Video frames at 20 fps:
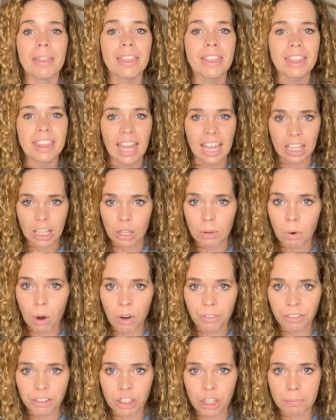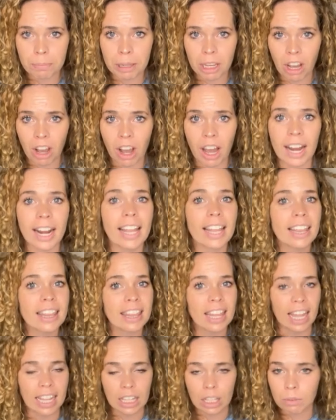Thank you all for jumping on.
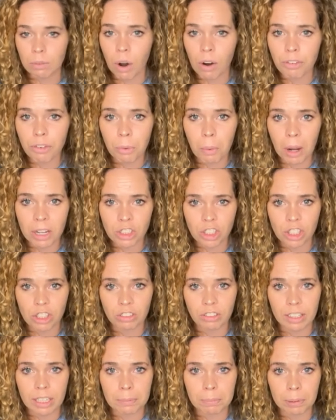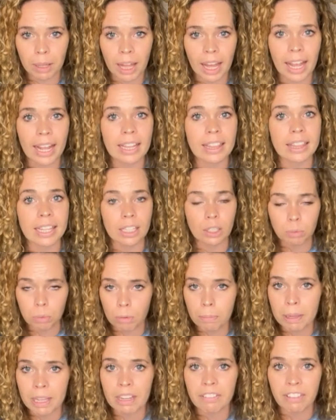Thank you all for watching the replay. This will
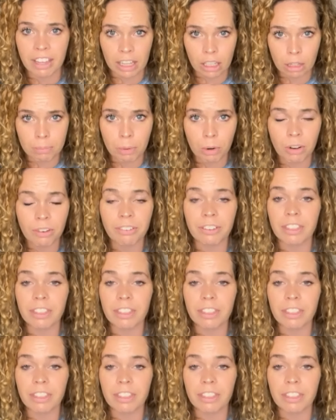be available for